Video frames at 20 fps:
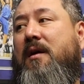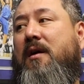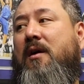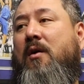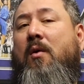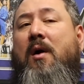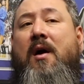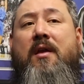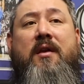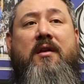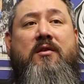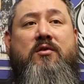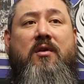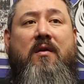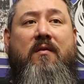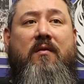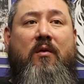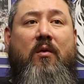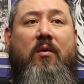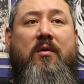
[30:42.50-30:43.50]
Oh, I think
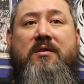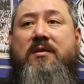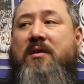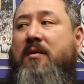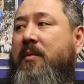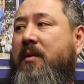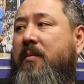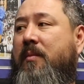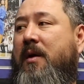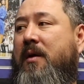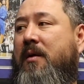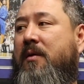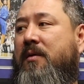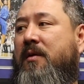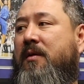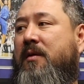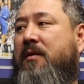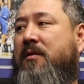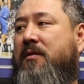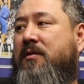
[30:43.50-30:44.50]
Trevor Lawrence is gonna be better
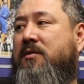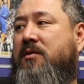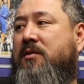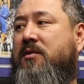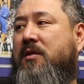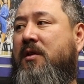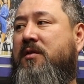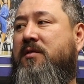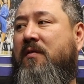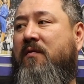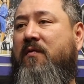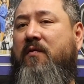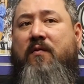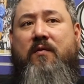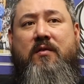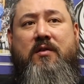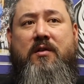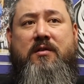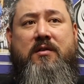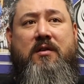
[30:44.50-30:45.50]
than
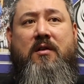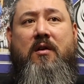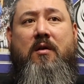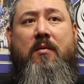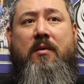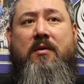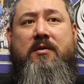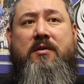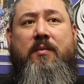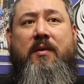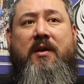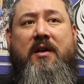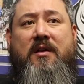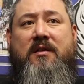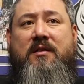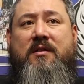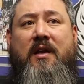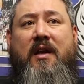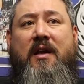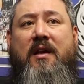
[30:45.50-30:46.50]
Justin Herbert's
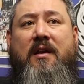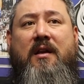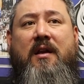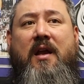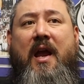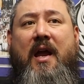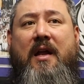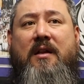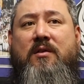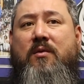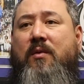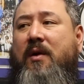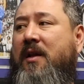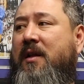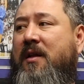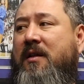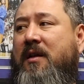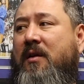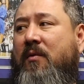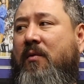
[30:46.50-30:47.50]
because they can't do
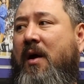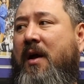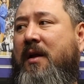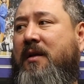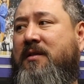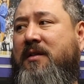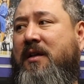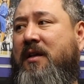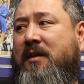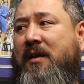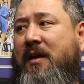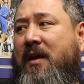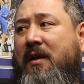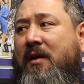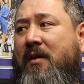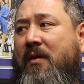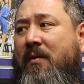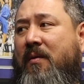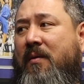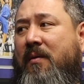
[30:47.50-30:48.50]
anything right in San
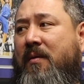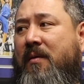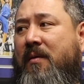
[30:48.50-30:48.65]
Diego.